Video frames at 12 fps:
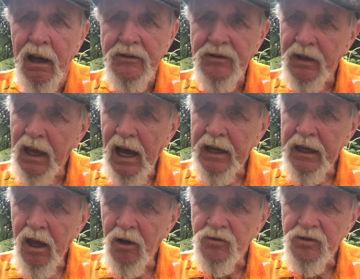say
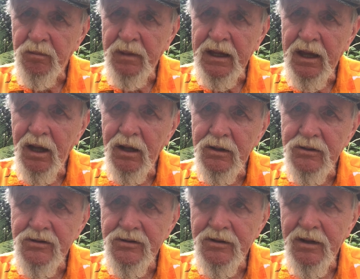adios,
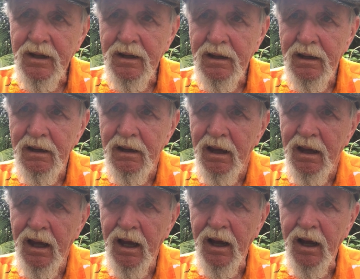amigos.
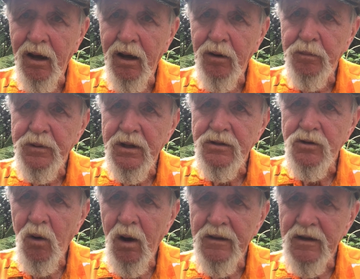I hope you
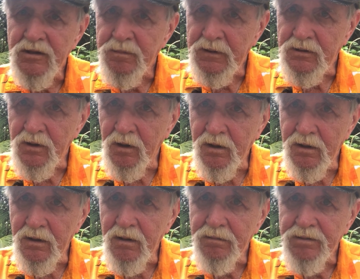enjoy this. Be sure
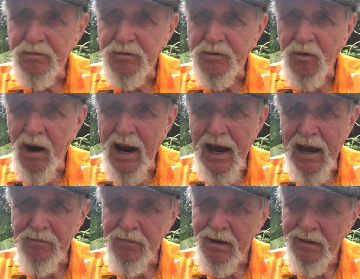to
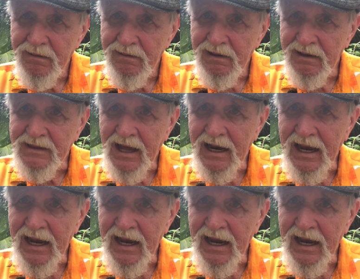subscribe, hit that